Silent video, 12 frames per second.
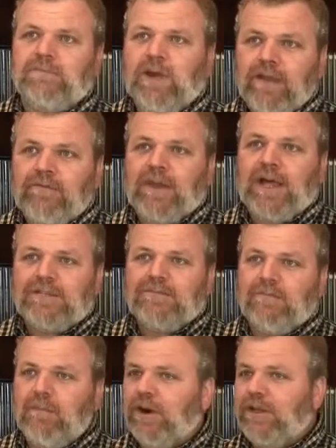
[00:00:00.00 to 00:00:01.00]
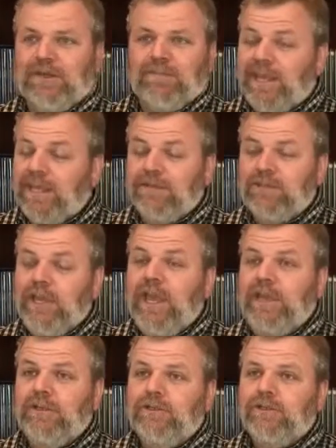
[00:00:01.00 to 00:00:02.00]
my philosophy of marketing began to
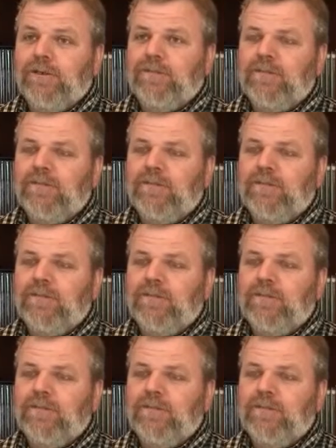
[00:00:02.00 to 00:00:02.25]
change,